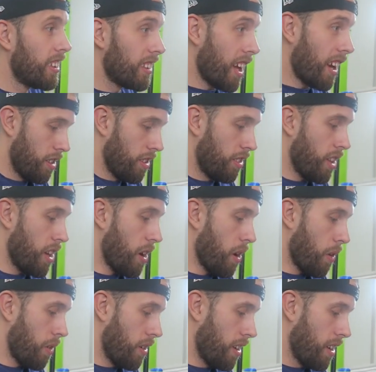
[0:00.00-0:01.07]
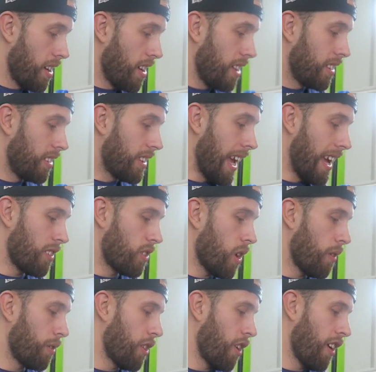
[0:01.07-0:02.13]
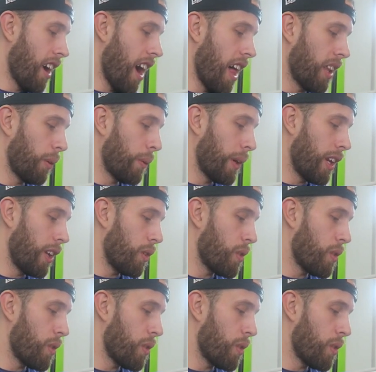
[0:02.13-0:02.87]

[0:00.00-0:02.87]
Not Theo. Dance off during Halloween,